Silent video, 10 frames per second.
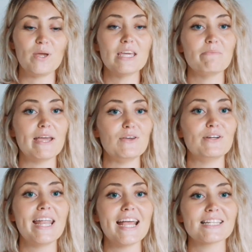we can make your
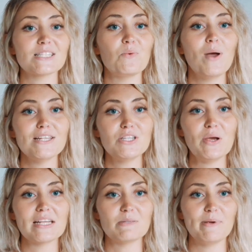next
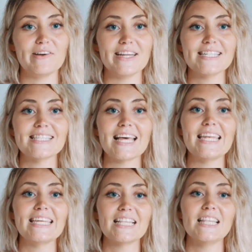wetsuit experience that
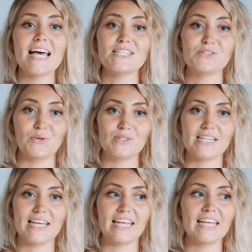little less
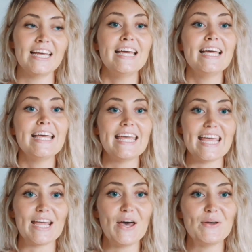daunting.
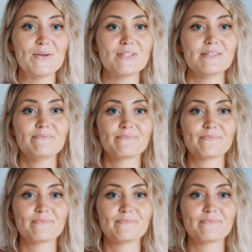Here goes!